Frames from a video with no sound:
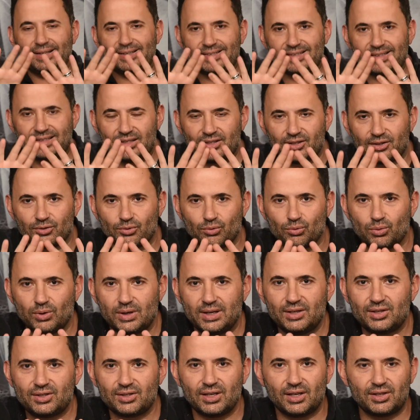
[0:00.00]
actually just
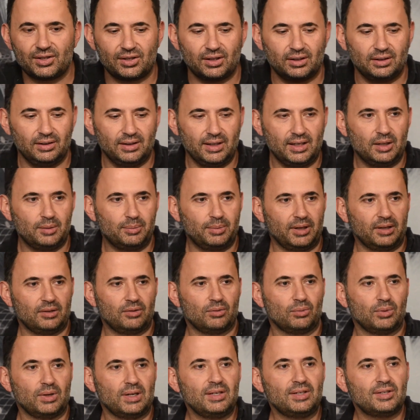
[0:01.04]
recess a little
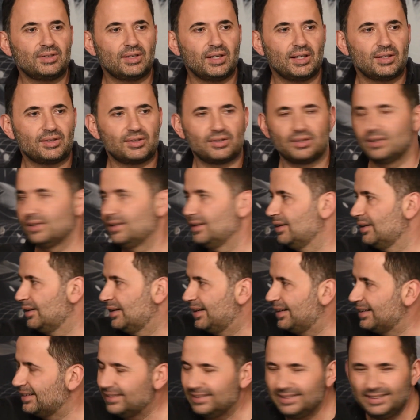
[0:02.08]
bit
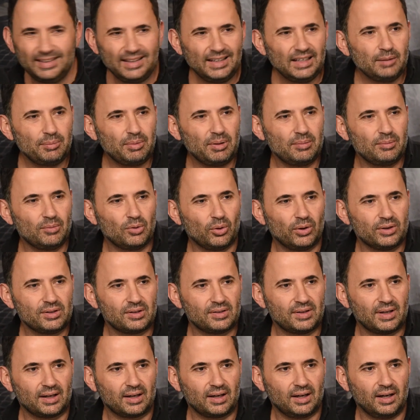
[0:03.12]
more
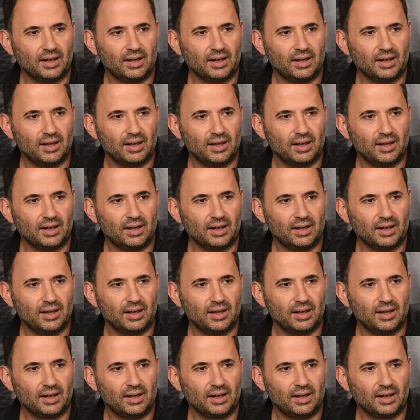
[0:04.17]
into that